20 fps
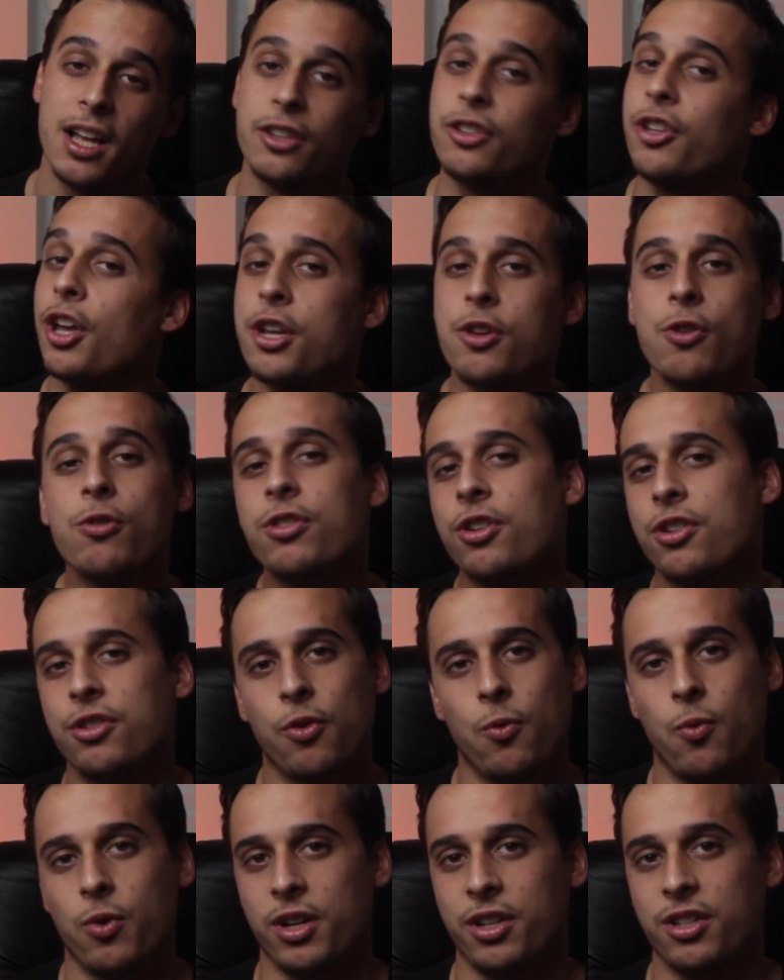The users
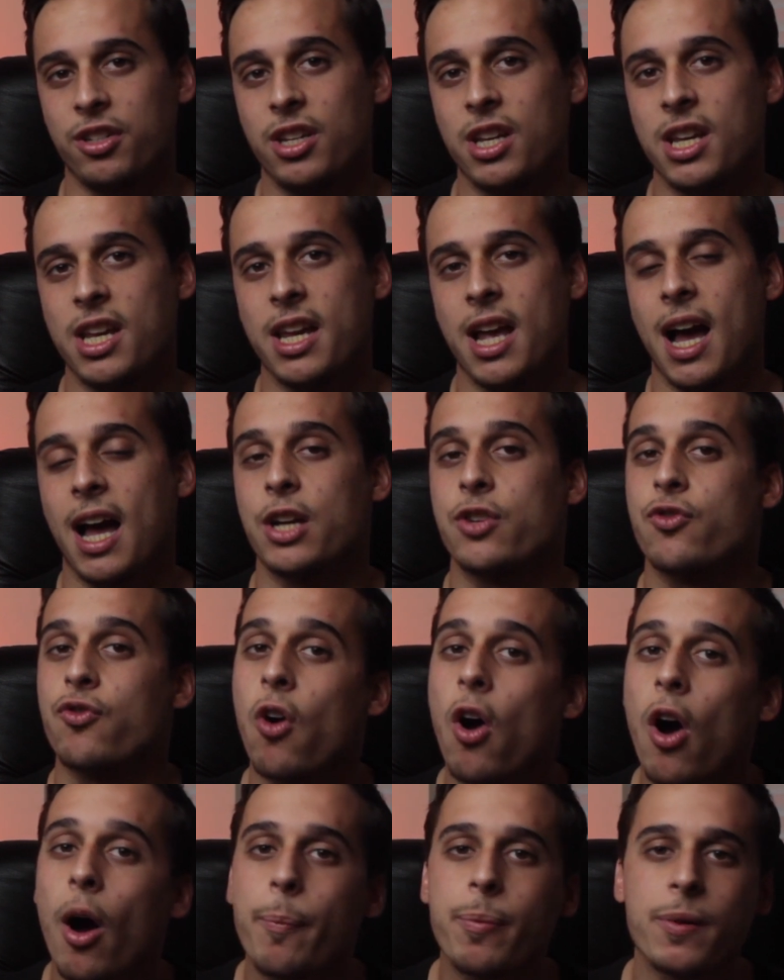don't want to see a
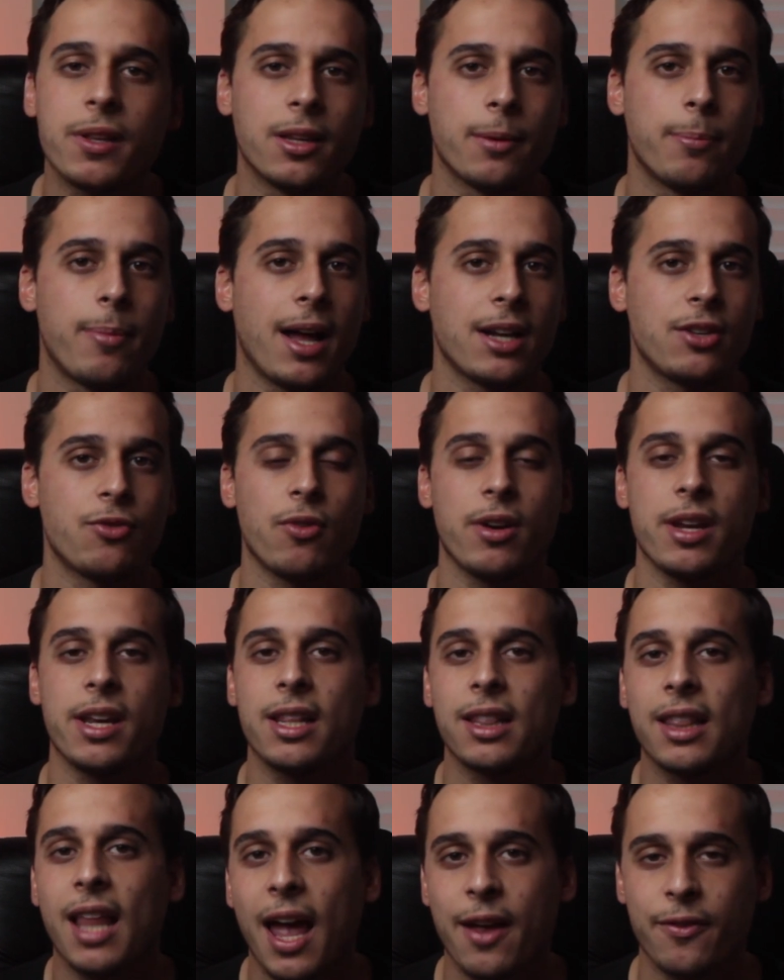drop in the battery
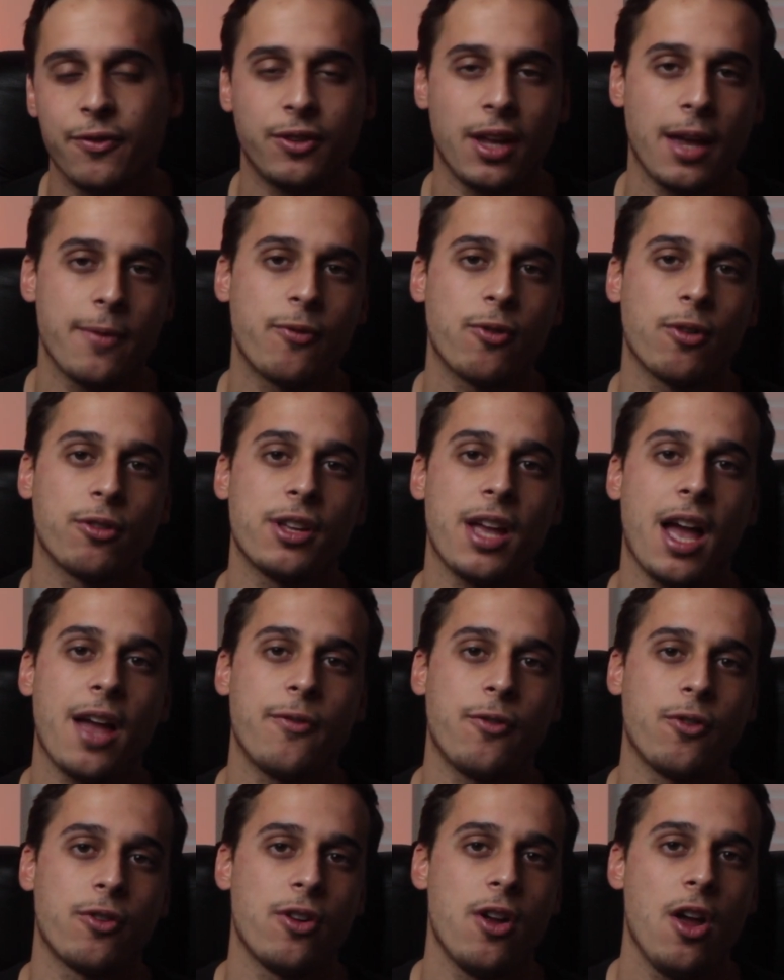lifetime for the
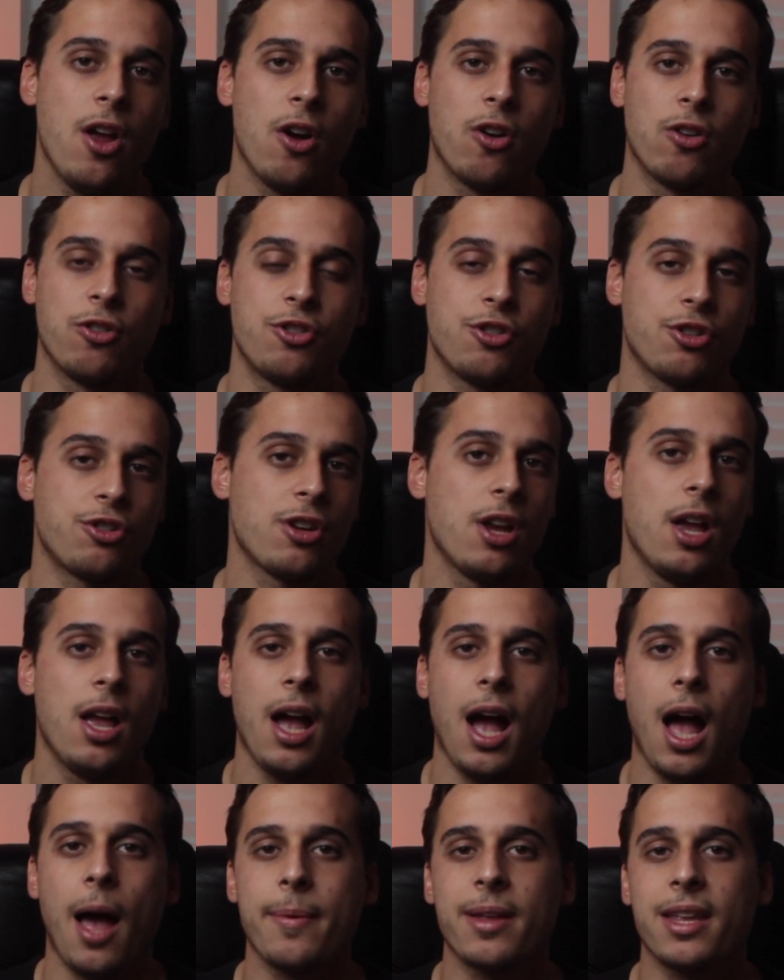iPhone or just
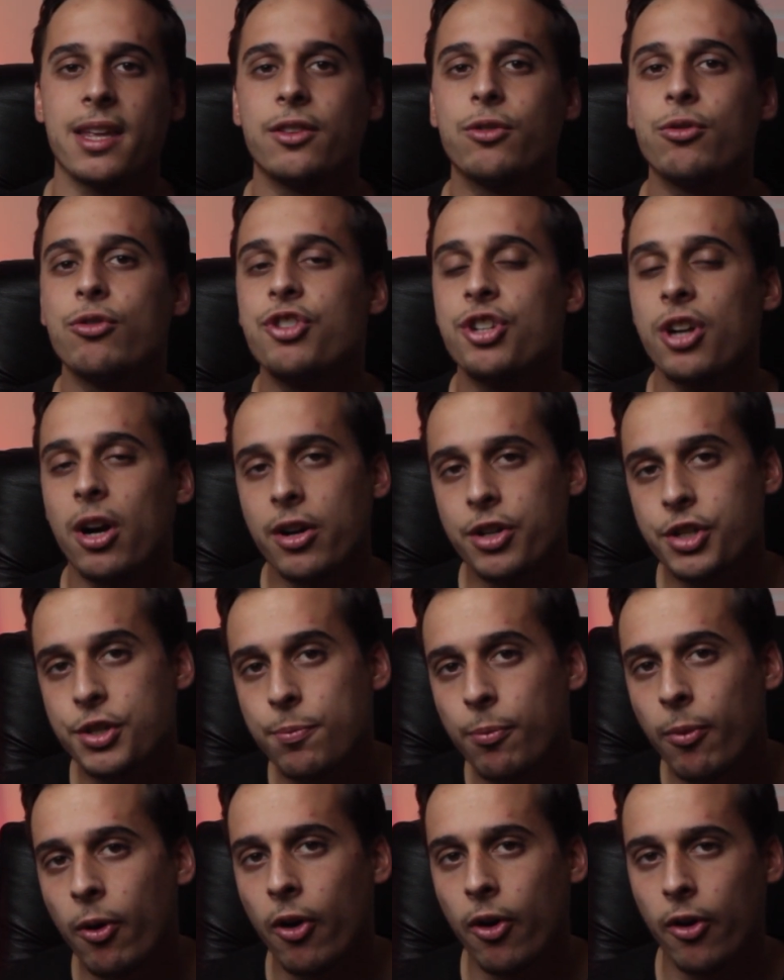having it to charge
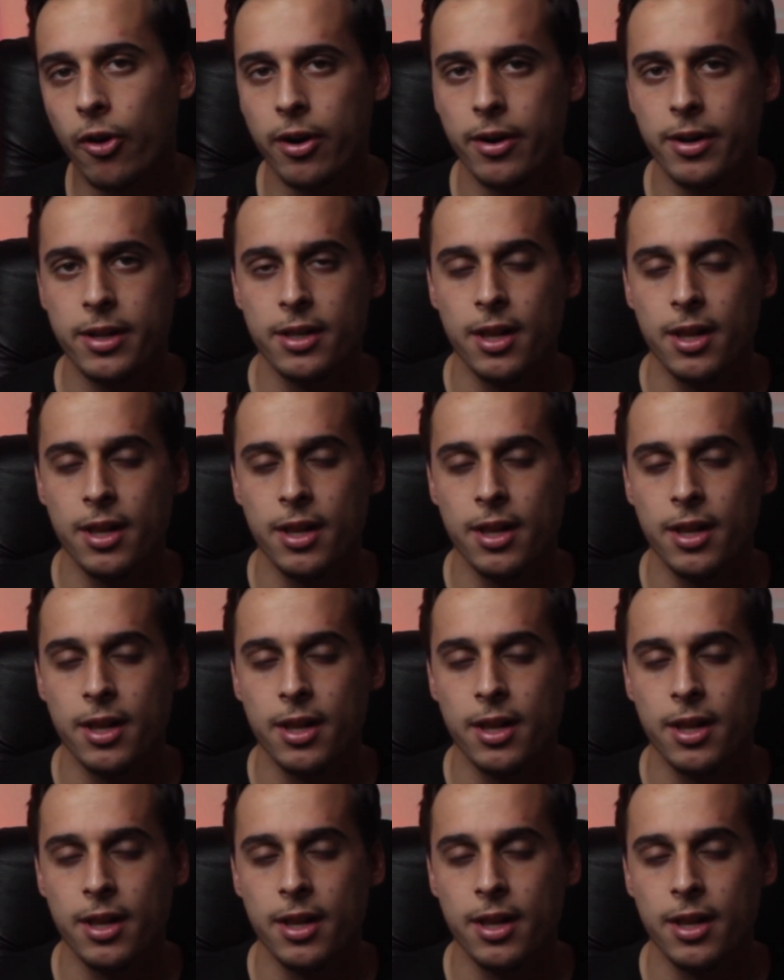more.